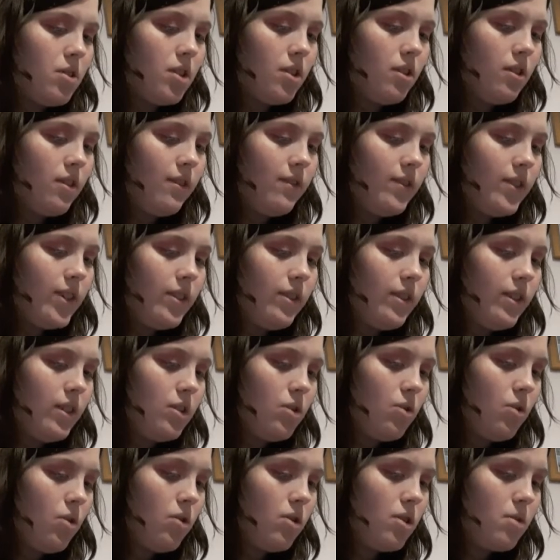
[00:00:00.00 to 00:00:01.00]
a review that
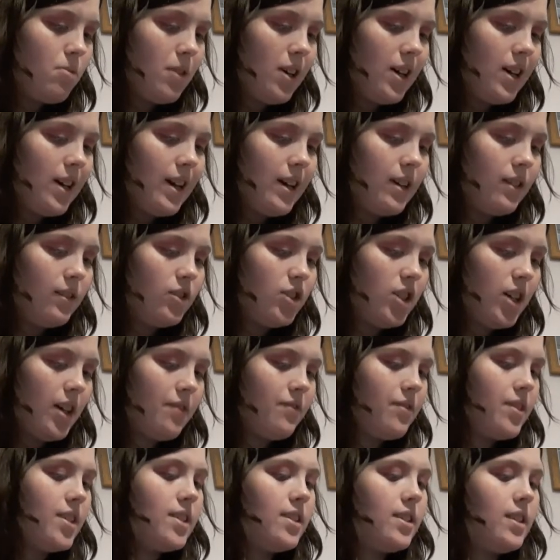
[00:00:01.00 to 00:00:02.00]
talked about how
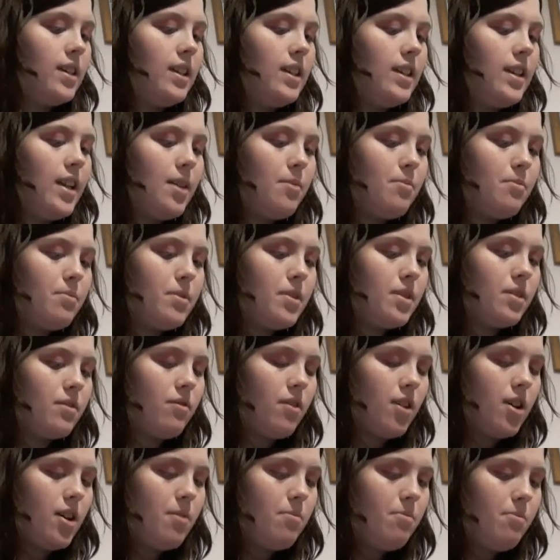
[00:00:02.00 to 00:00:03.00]
Jeffery Star lip
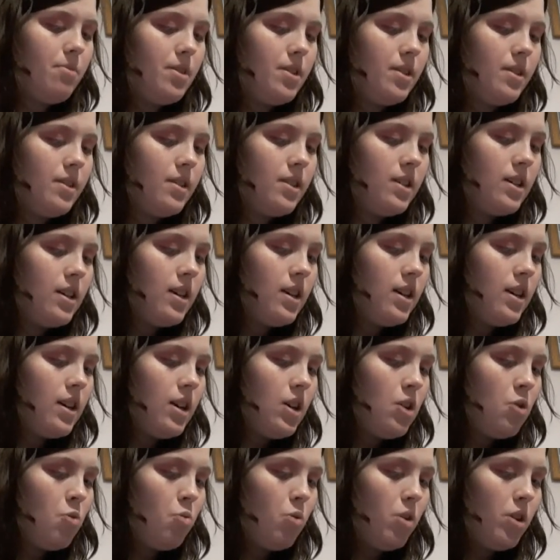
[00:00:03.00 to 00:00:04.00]
scrubs
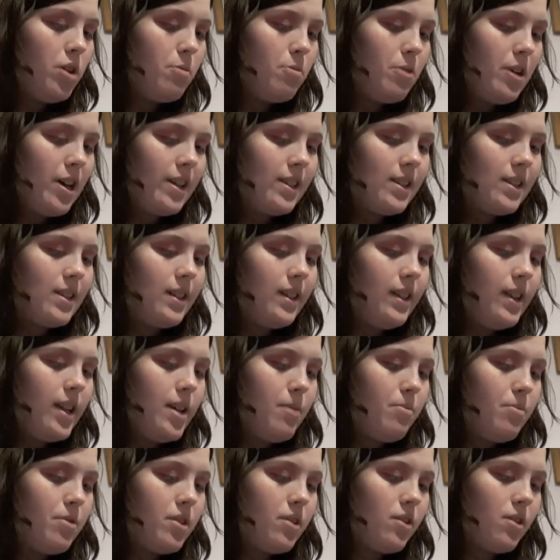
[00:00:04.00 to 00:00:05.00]
were the best
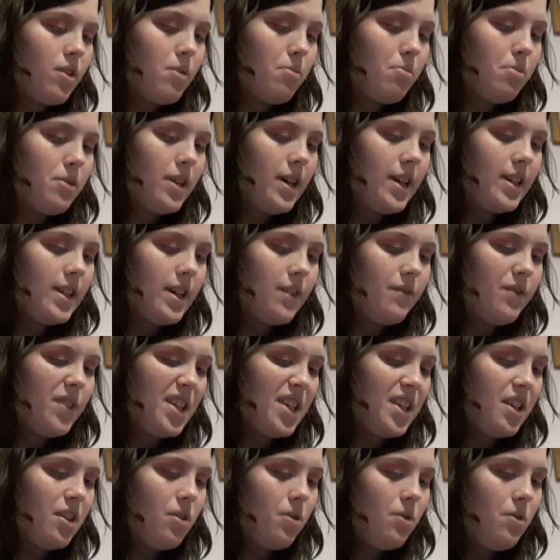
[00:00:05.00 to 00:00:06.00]
lip scrub they'd ever
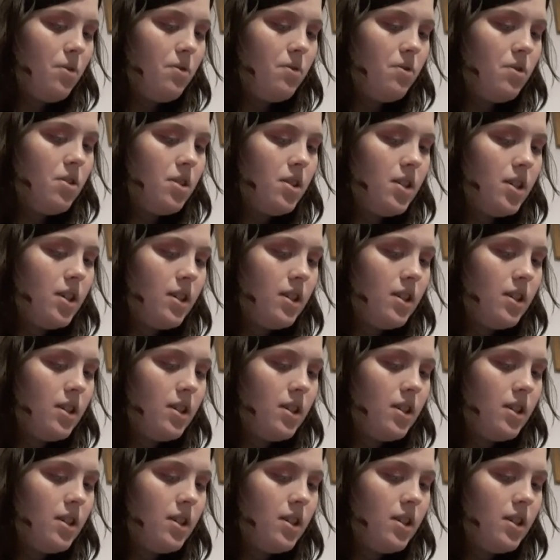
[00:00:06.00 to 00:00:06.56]
used.